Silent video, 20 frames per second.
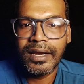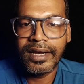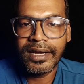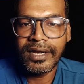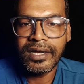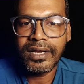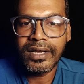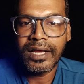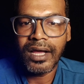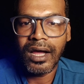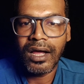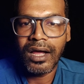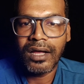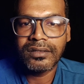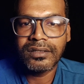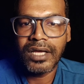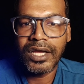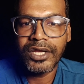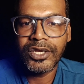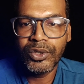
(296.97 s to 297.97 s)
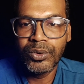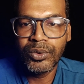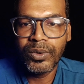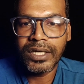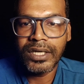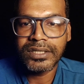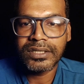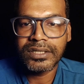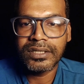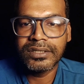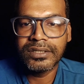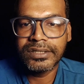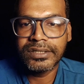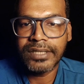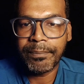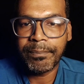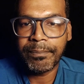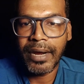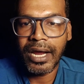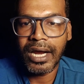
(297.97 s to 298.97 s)
India, the US,
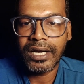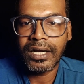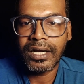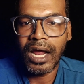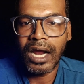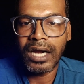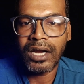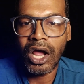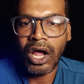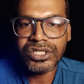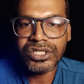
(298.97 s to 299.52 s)
Japan and